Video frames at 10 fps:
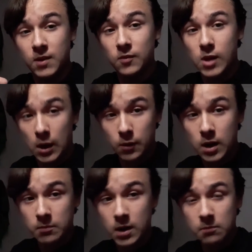if you get
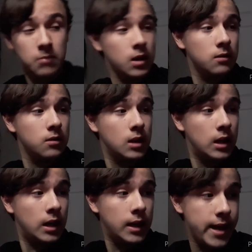what I mean. But
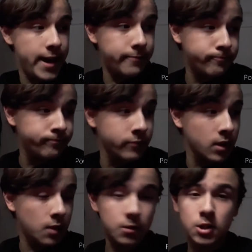uh, yeah,
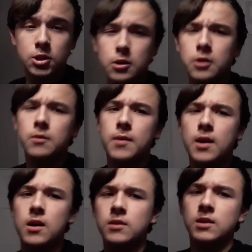I'm gonna show you
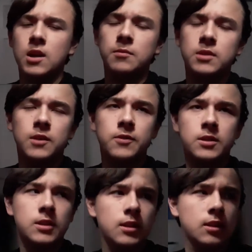around a couple of
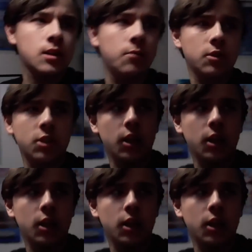differences, a couple of